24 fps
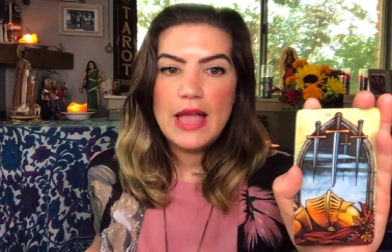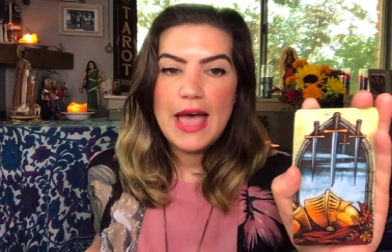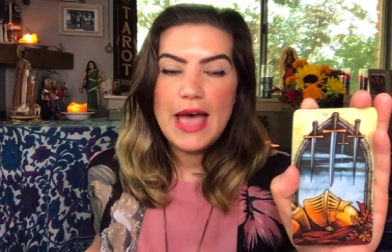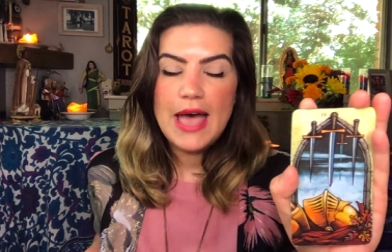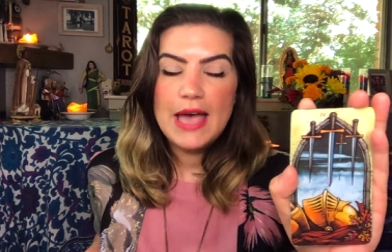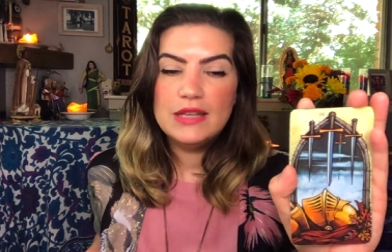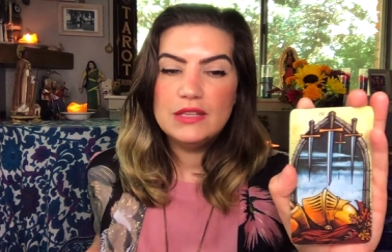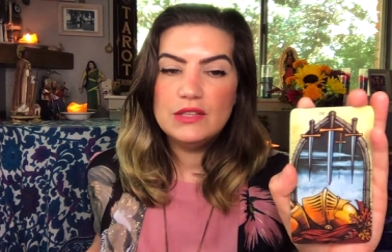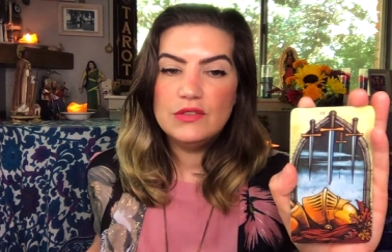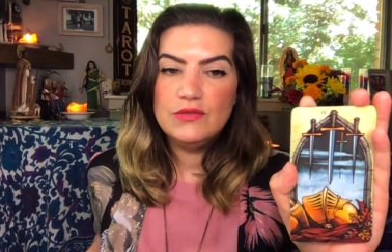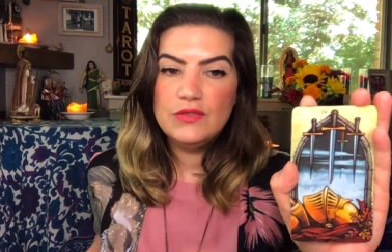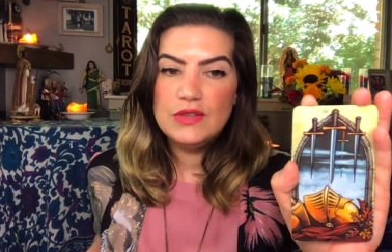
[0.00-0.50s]

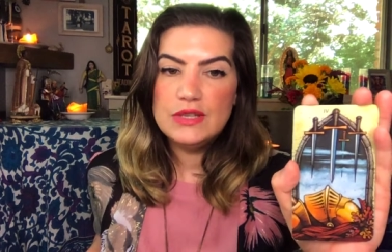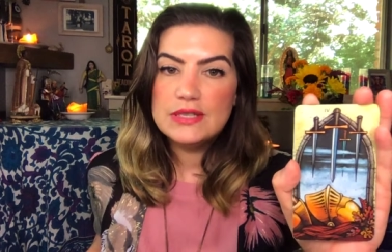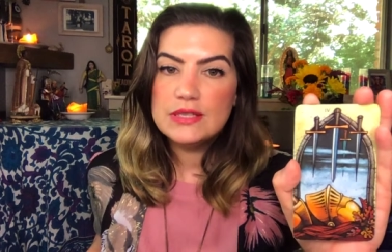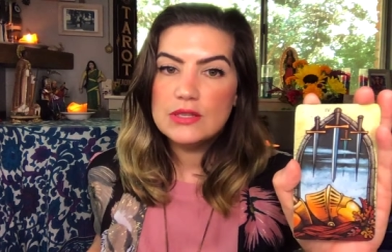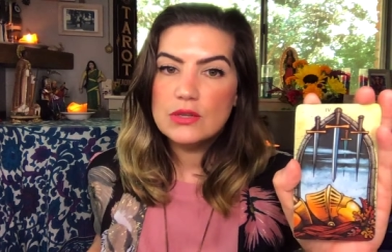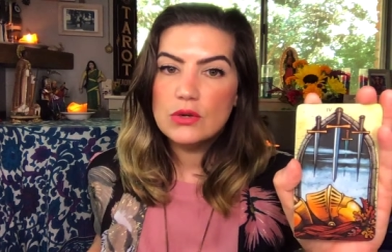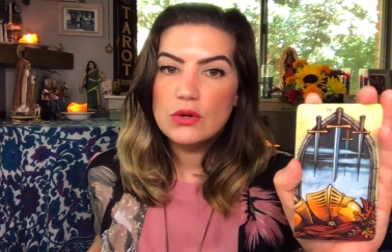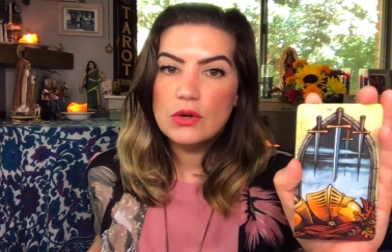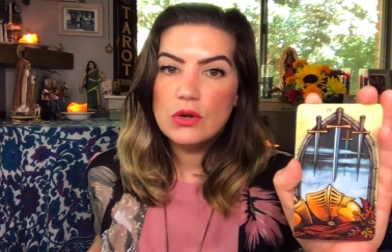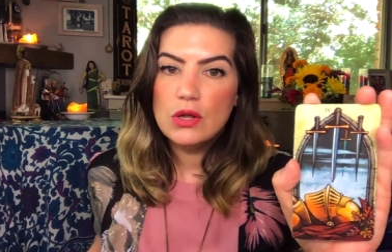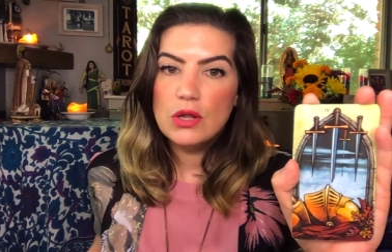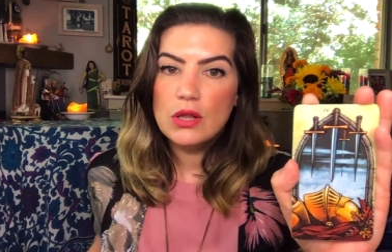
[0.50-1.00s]
and
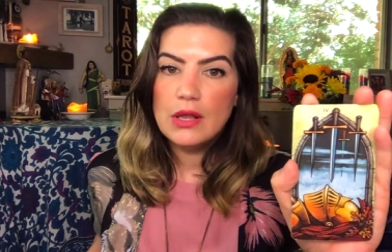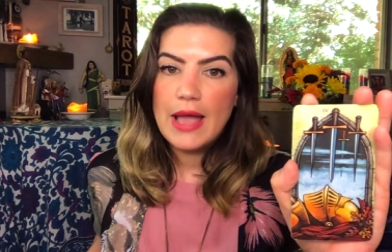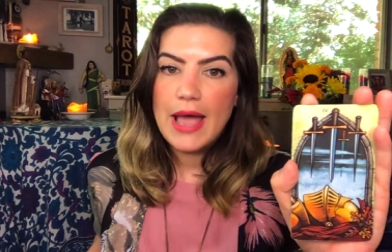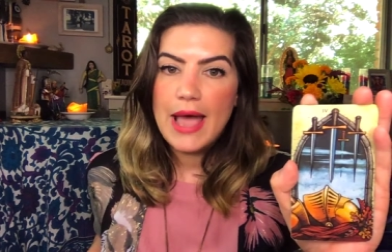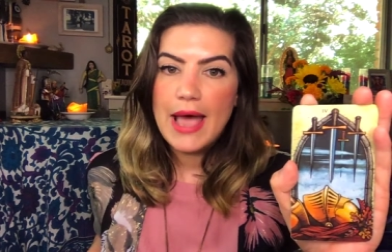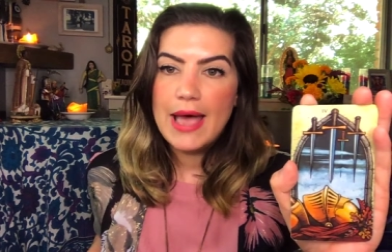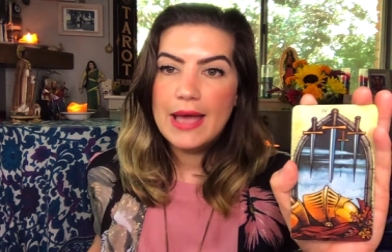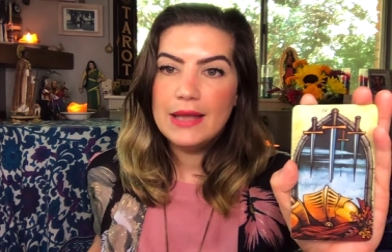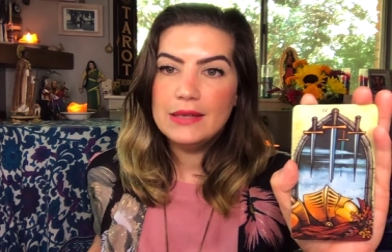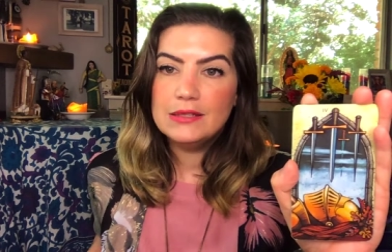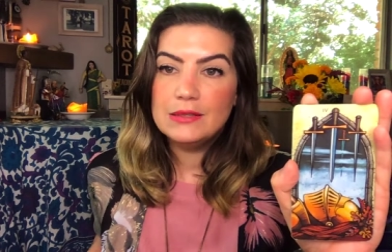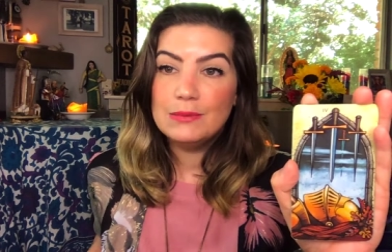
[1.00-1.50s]
physical
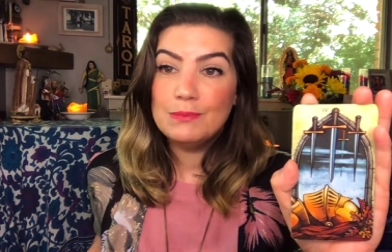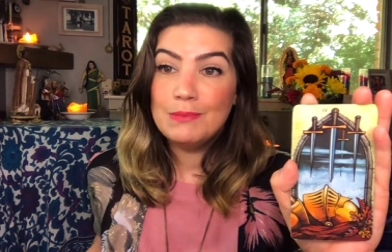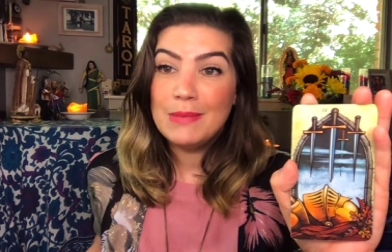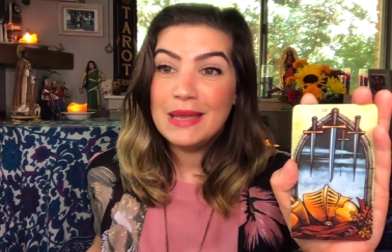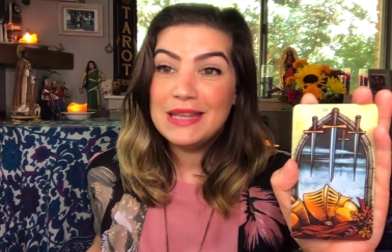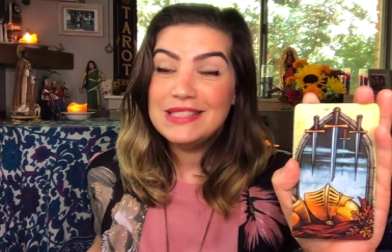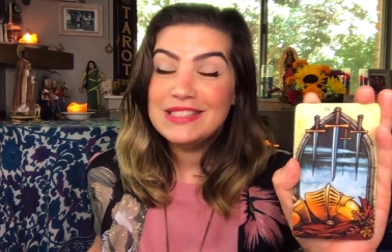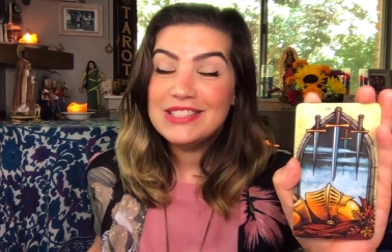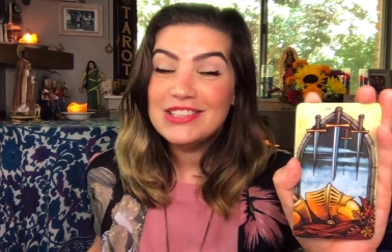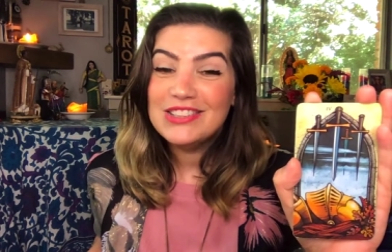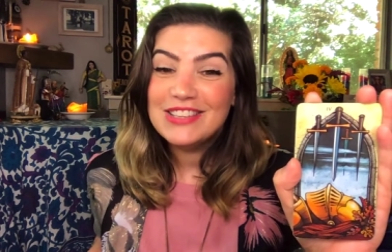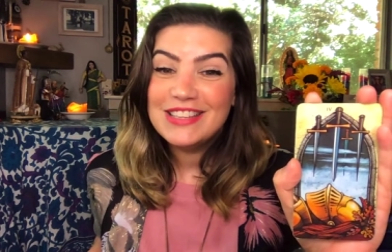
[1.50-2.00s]
and
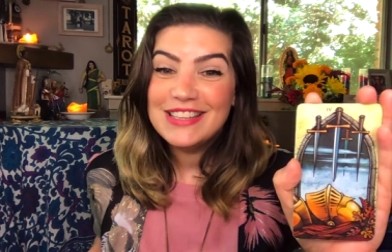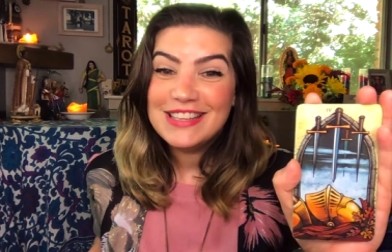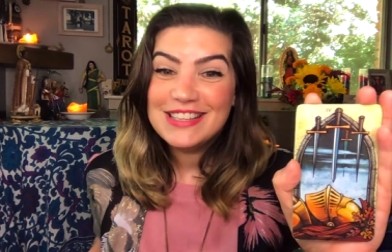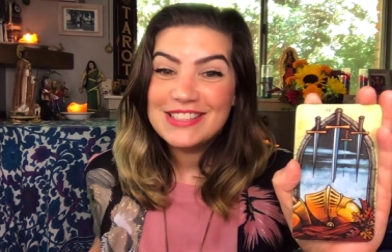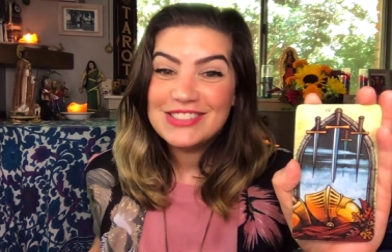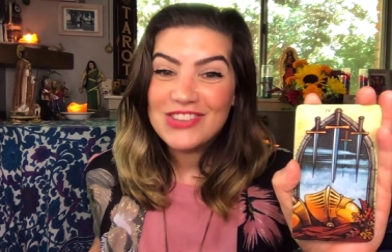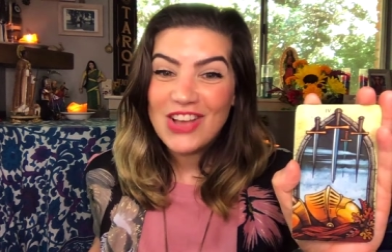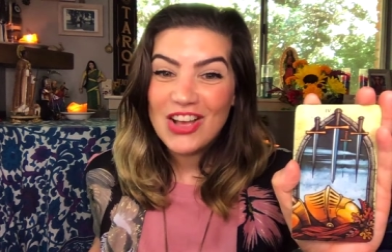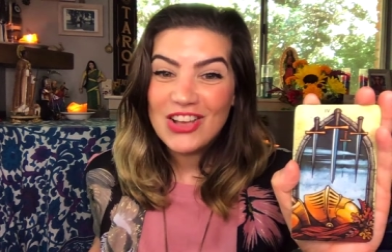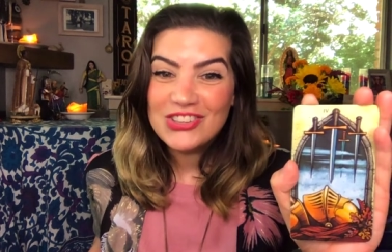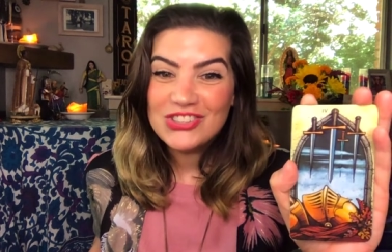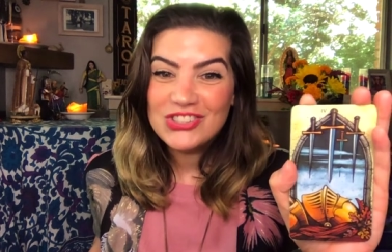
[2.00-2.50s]
mental
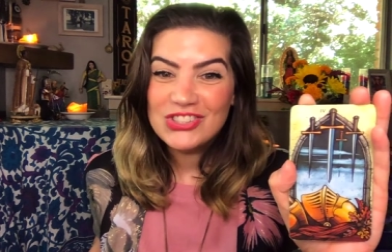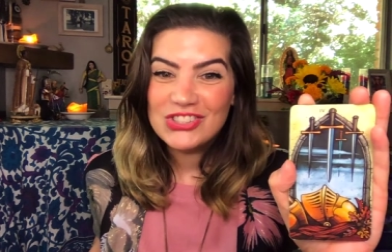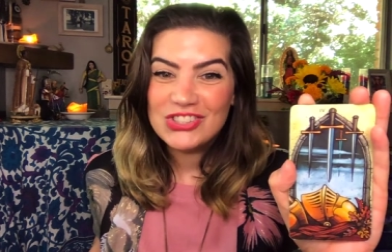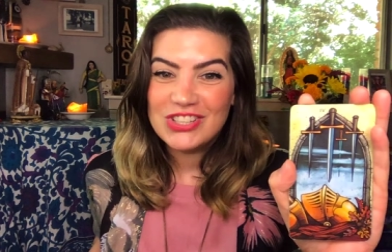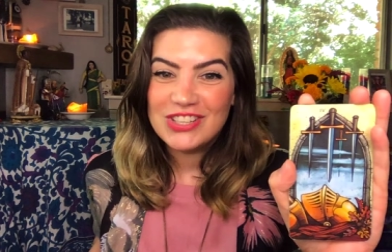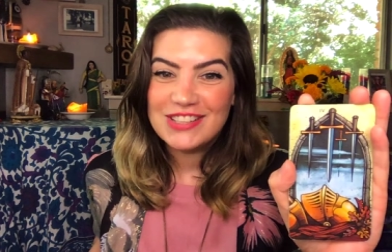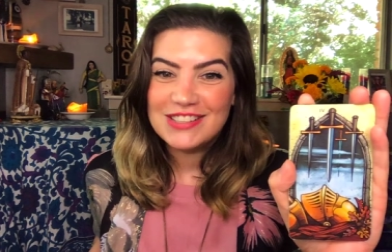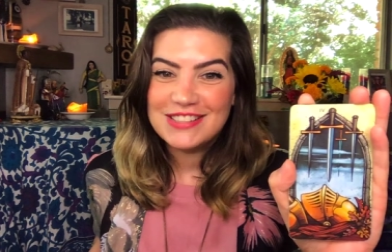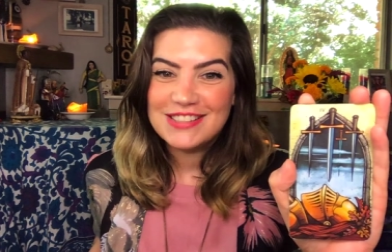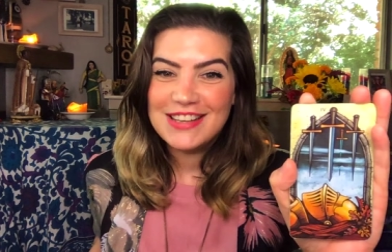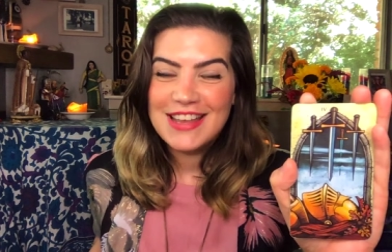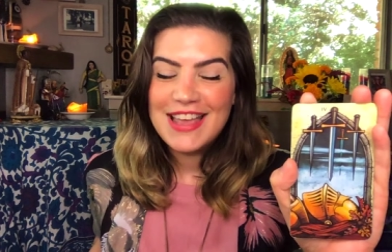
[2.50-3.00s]

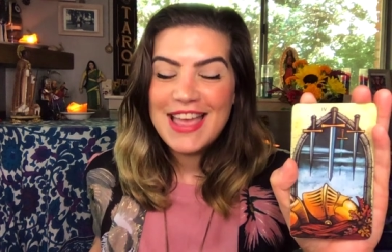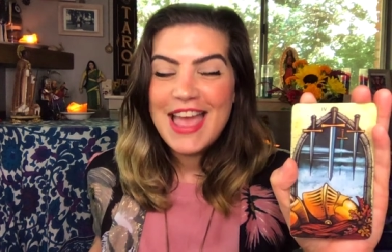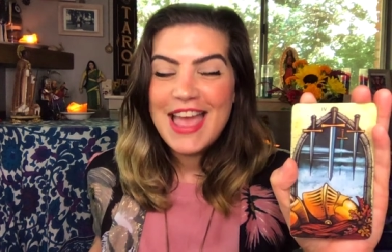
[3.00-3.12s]
exhaustion.